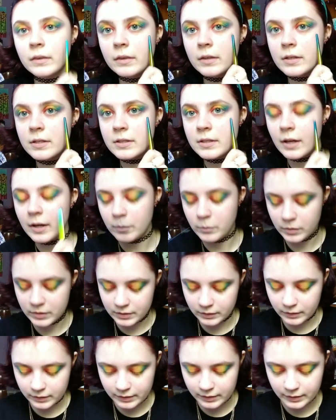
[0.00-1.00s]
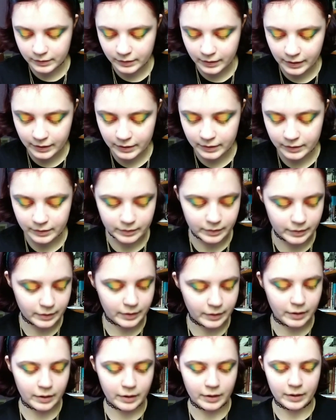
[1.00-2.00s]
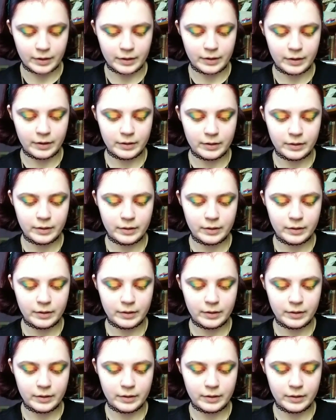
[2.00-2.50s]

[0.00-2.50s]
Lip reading: This side was looking kind of odd.